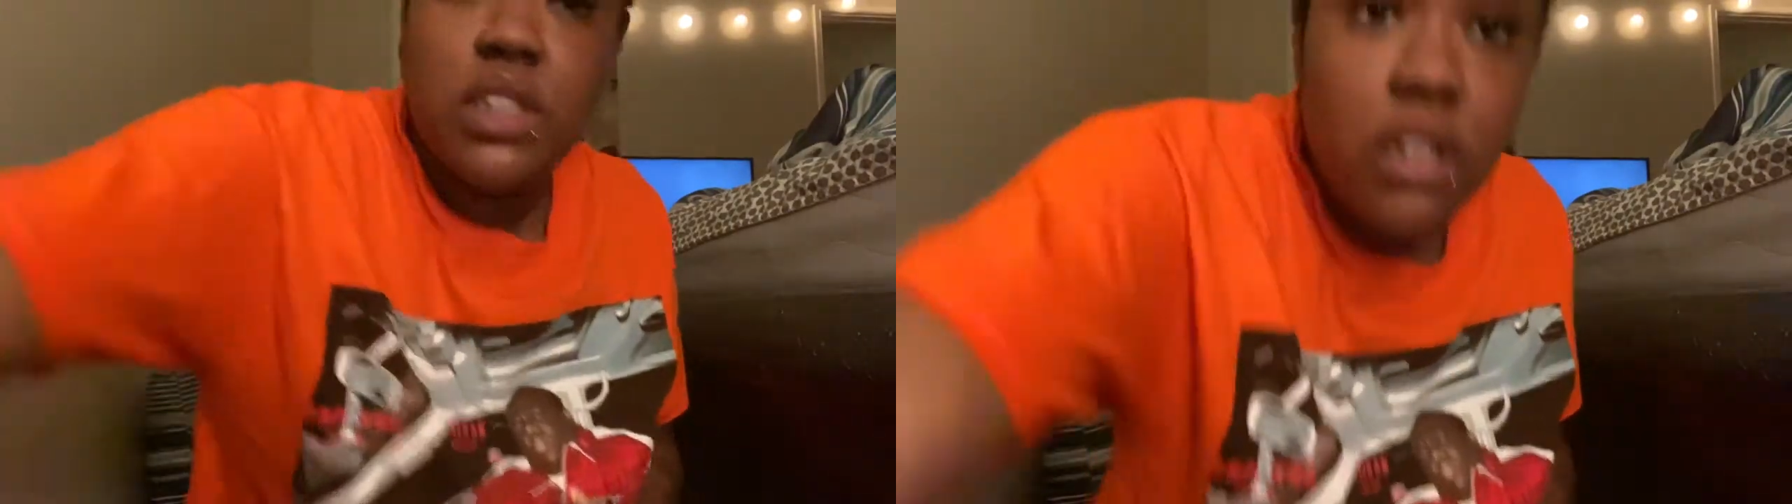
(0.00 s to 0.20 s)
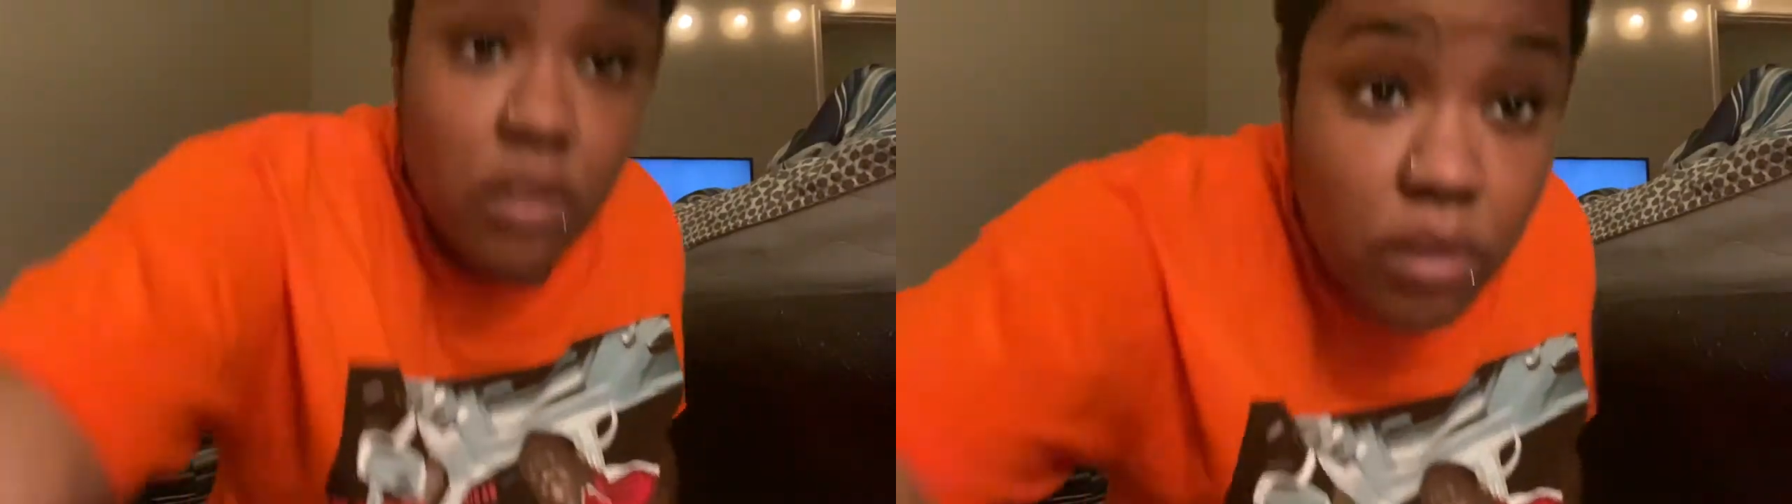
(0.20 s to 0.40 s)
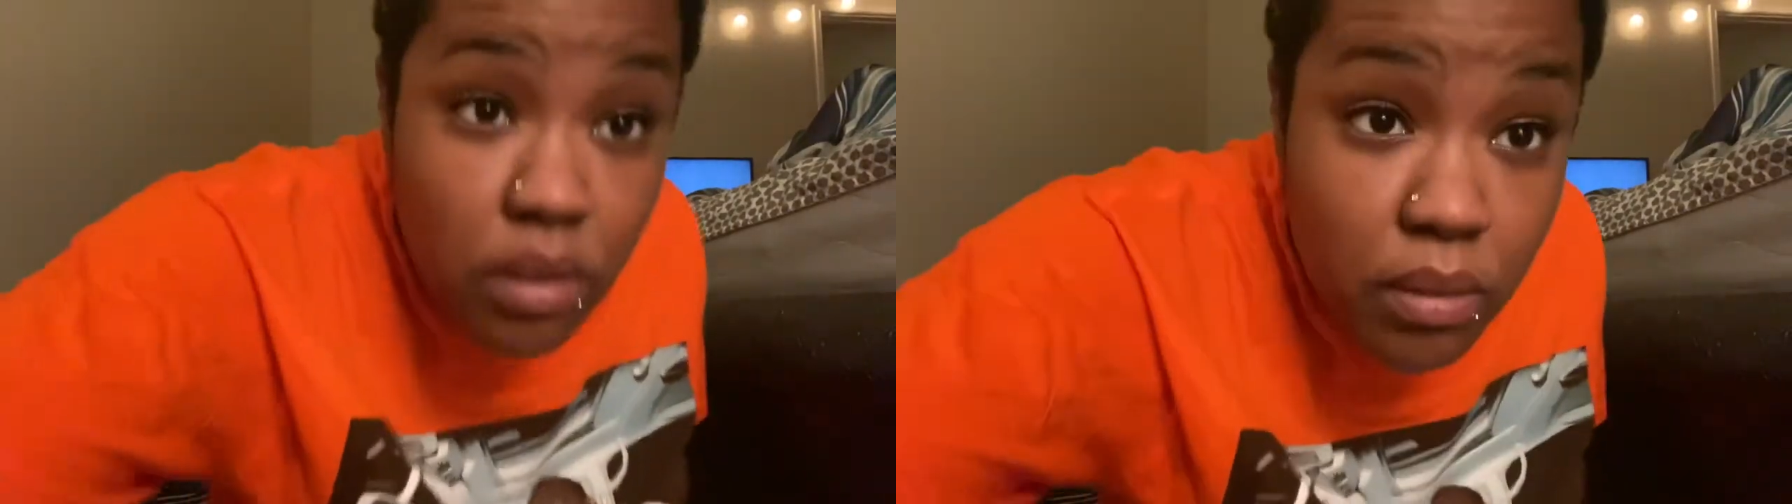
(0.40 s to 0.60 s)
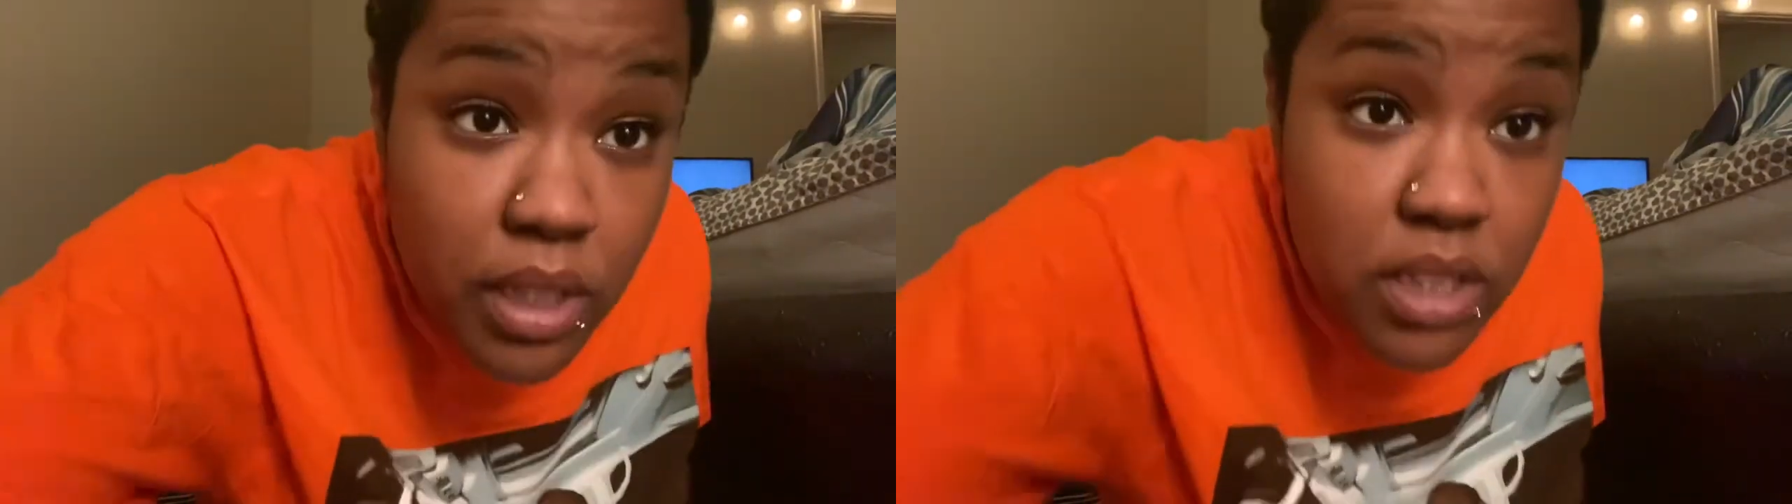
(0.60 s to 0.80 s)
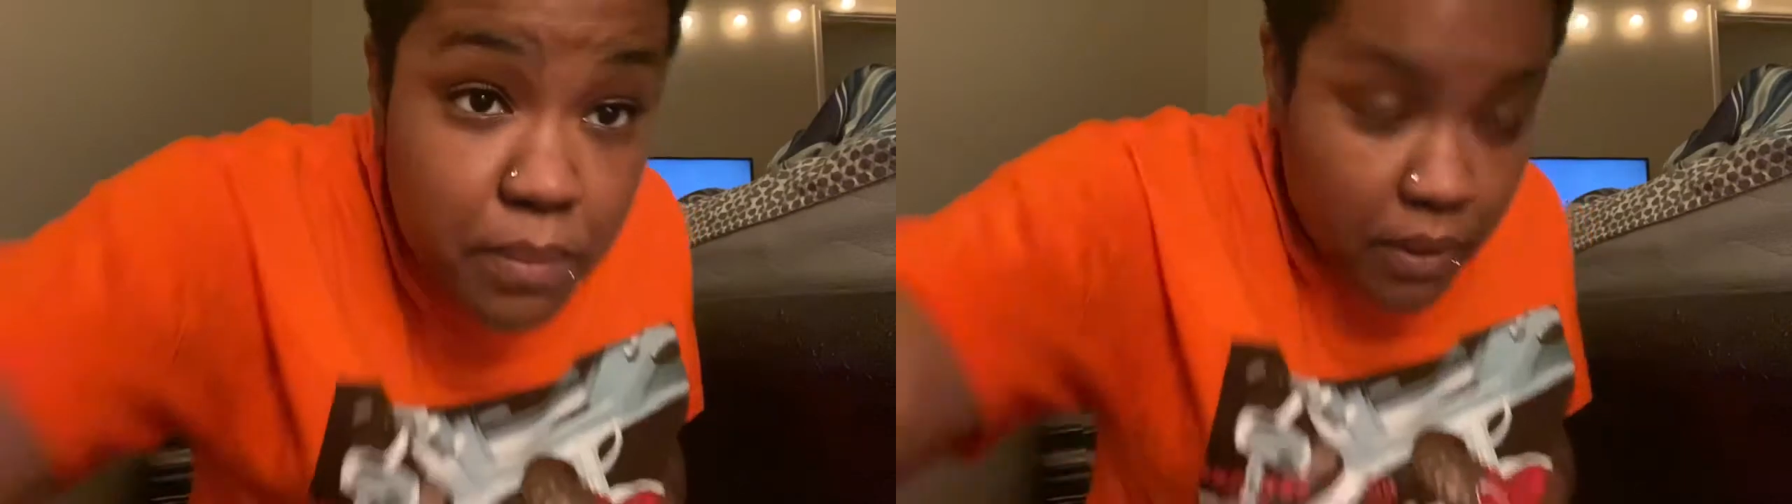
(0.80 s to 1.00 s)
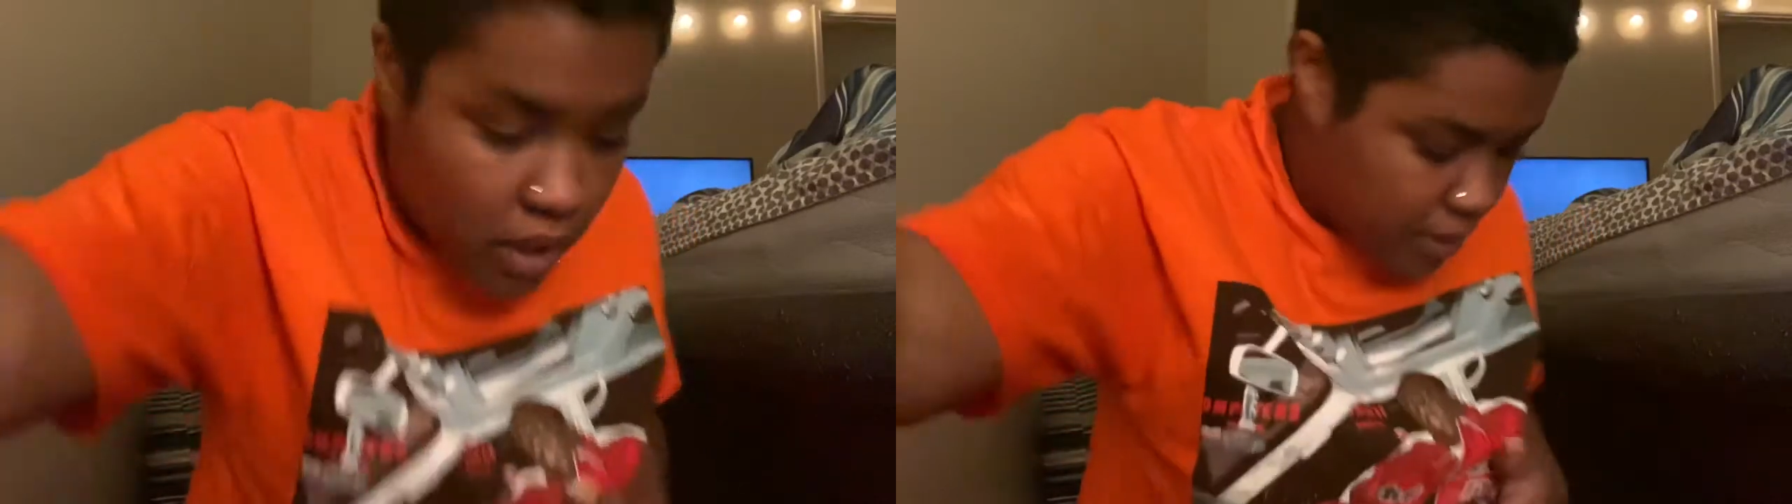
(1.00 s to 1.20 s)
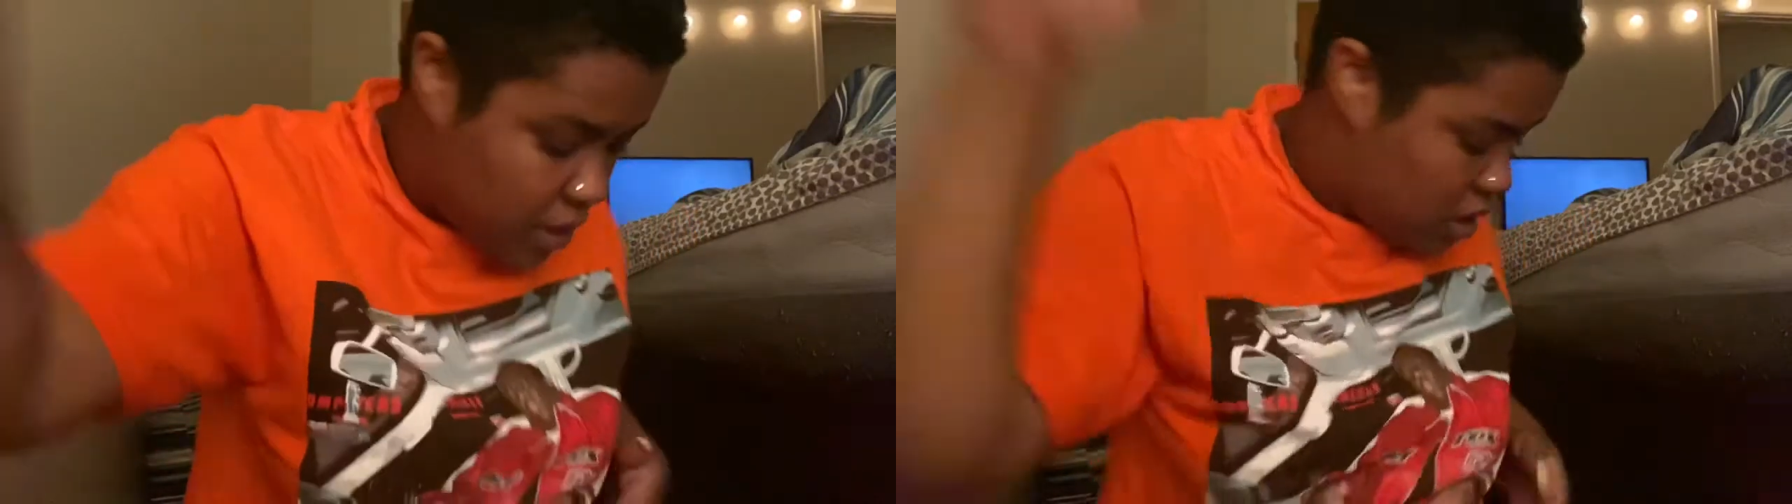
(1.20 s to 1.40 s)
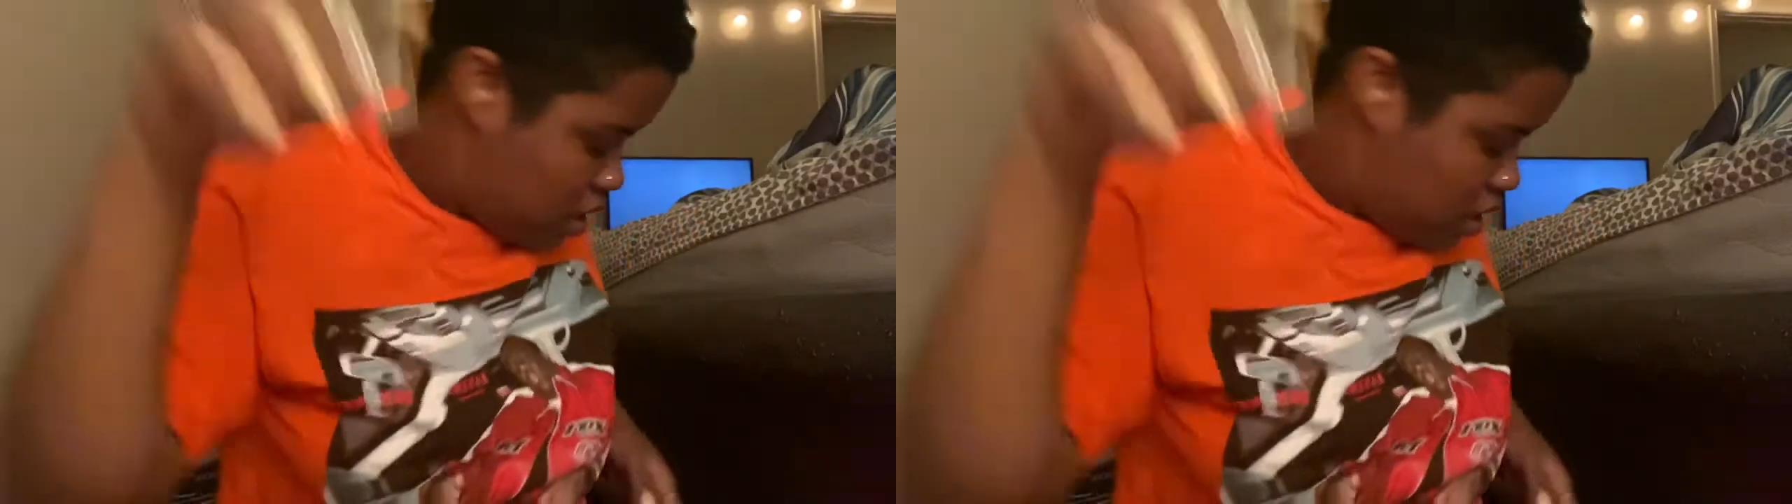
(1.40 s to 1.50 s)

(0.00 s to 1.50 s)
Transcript: On a want to waste primer.